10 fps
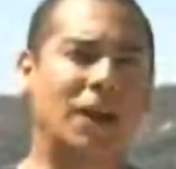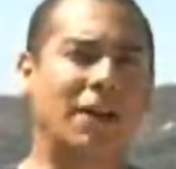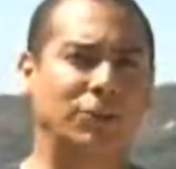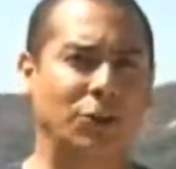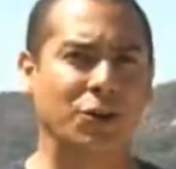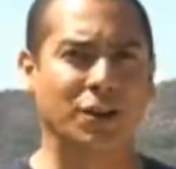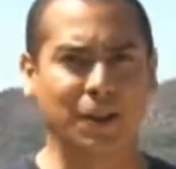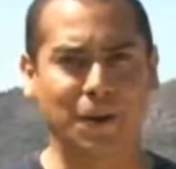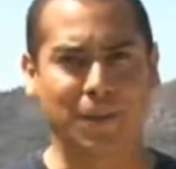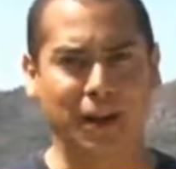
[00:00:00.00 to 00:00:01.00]
have learned a
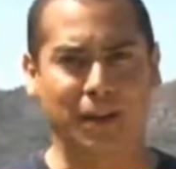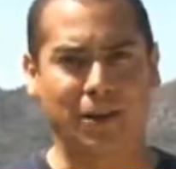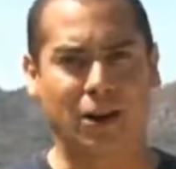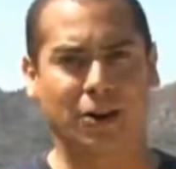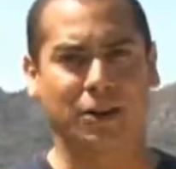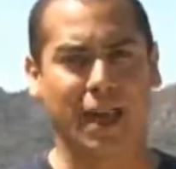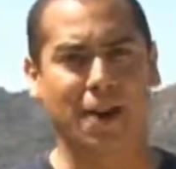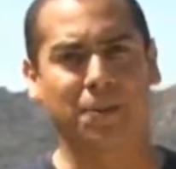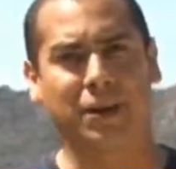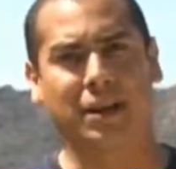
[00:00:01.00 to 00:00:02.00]
little bit about our
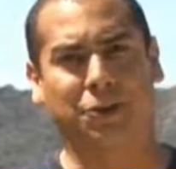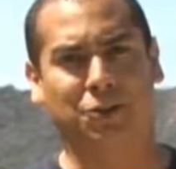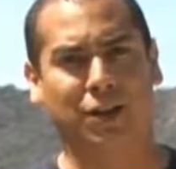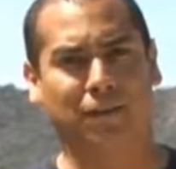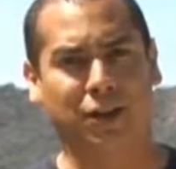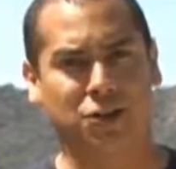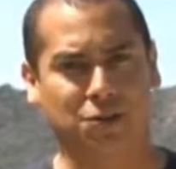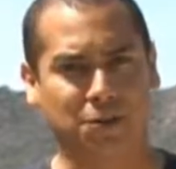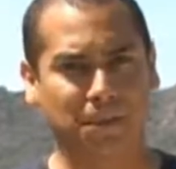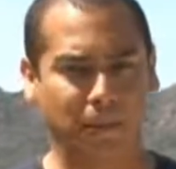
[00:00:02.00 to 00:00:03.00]
canopy and outdoor
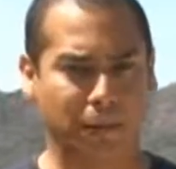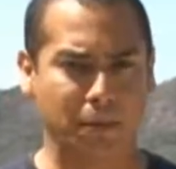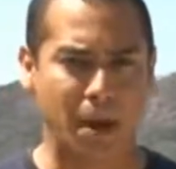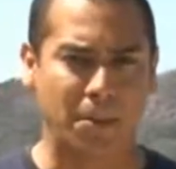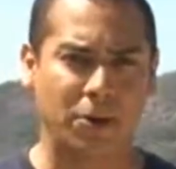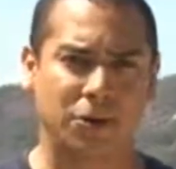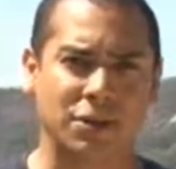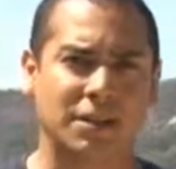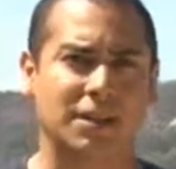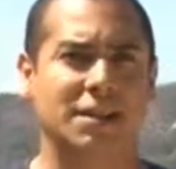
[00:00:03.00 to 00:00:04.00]
adventures. Remember,
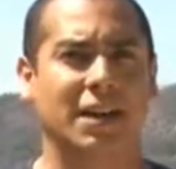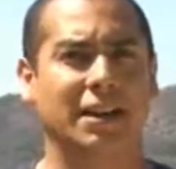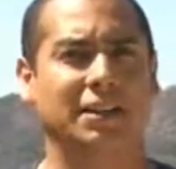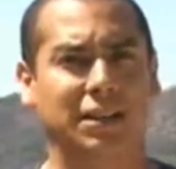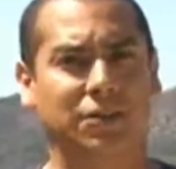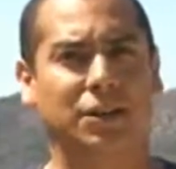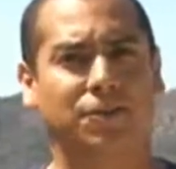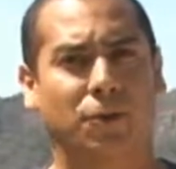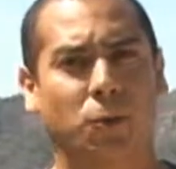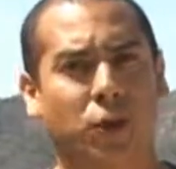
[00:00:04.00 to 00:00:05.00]
this is an activity
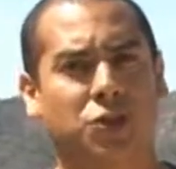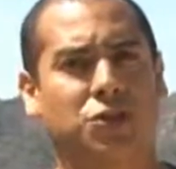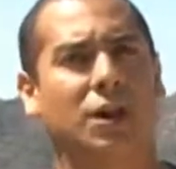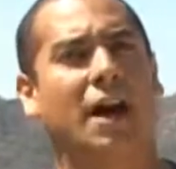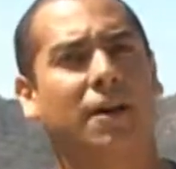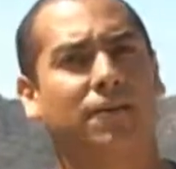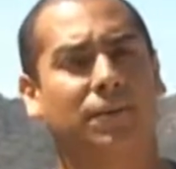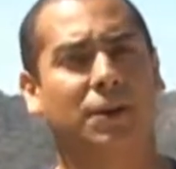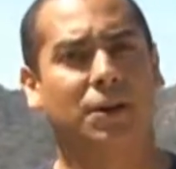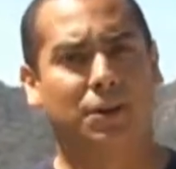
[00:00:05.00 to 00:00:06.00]
for which you have
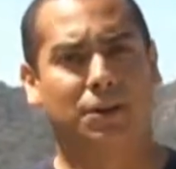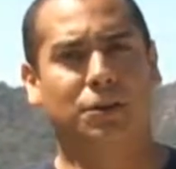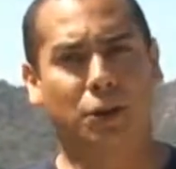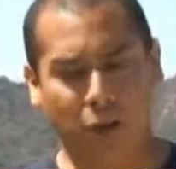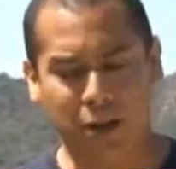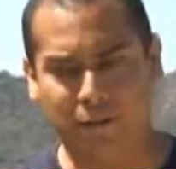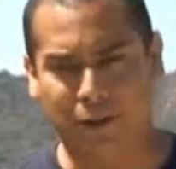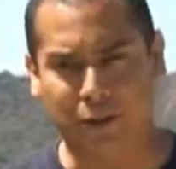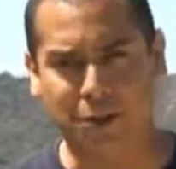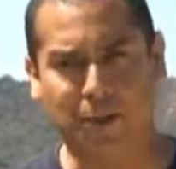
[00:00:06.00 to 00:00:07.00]
no need
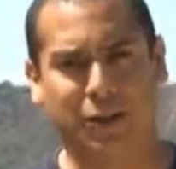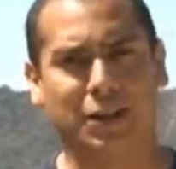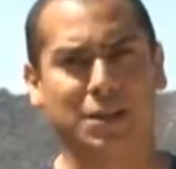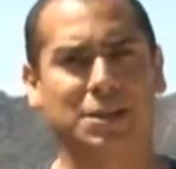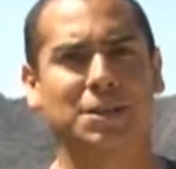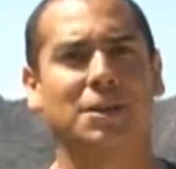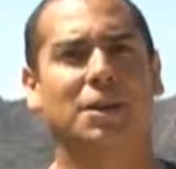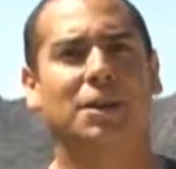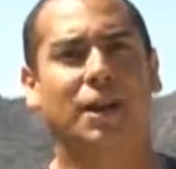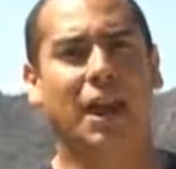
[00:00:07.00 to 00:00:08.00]
for experience.
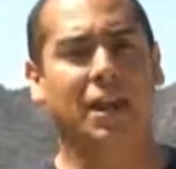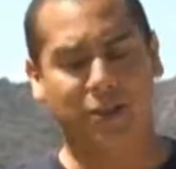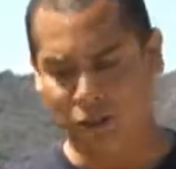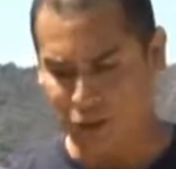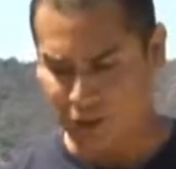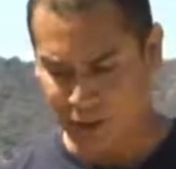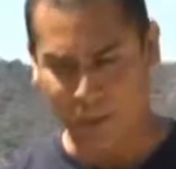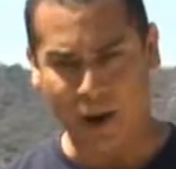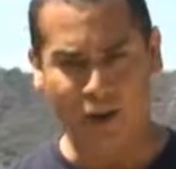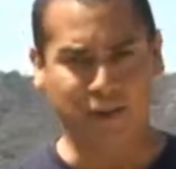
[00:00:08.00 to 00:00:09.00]
8 years old and
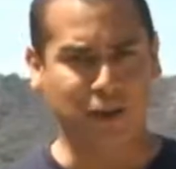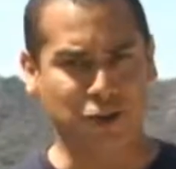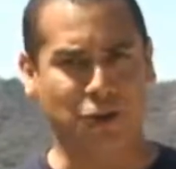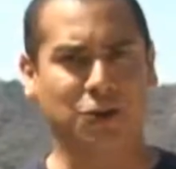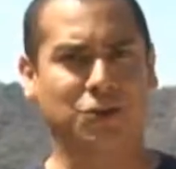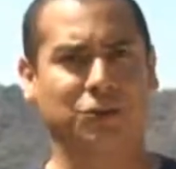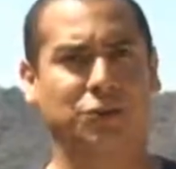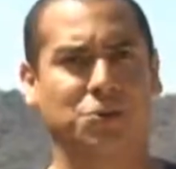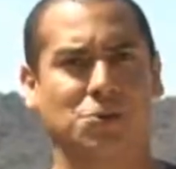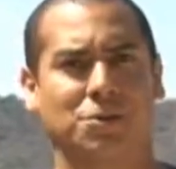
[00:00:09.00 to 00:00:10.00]
above can join us on
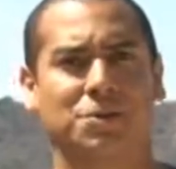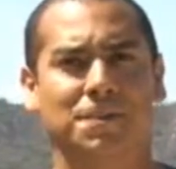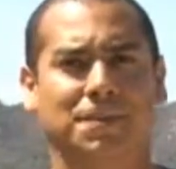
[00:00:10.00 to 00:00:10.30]
the tours.